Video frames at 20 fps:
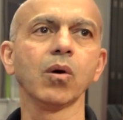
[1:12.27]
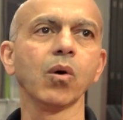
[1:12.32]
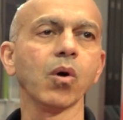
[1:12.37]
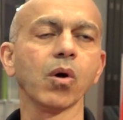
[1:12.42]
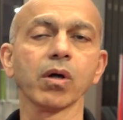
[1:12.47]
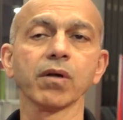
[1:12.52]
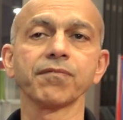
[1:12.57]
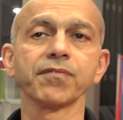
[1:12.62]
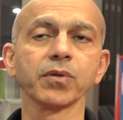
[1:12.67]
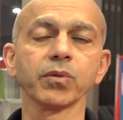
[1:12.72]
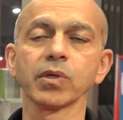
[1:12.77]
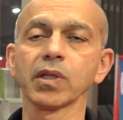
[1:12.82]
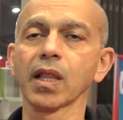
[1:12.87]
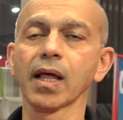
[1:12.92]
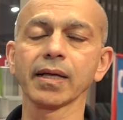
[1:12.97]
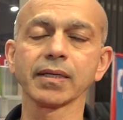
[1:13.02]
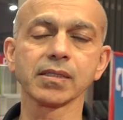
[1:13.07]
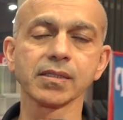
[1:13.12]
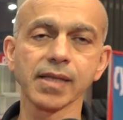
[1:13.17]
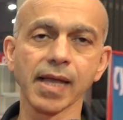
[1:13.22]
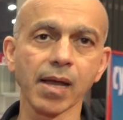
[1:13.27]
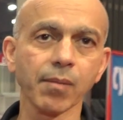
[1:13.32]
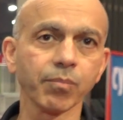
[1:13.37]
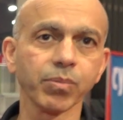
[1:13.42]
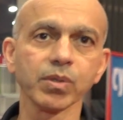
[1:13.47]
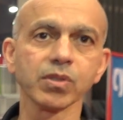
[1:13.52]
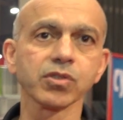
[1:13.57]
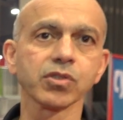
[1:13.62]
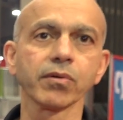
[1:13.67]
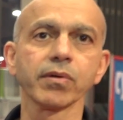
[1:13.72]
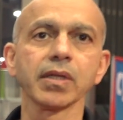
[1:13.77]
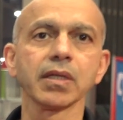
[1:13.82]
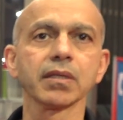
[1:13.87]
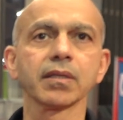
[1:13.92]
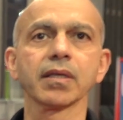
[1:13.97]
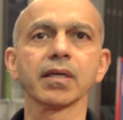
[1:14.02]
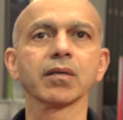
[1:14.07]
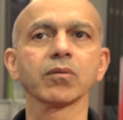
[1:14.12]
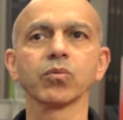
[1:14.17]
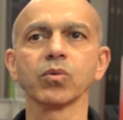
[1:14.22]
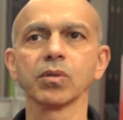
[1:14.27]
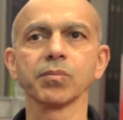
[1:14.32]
or if you would like samples or anything,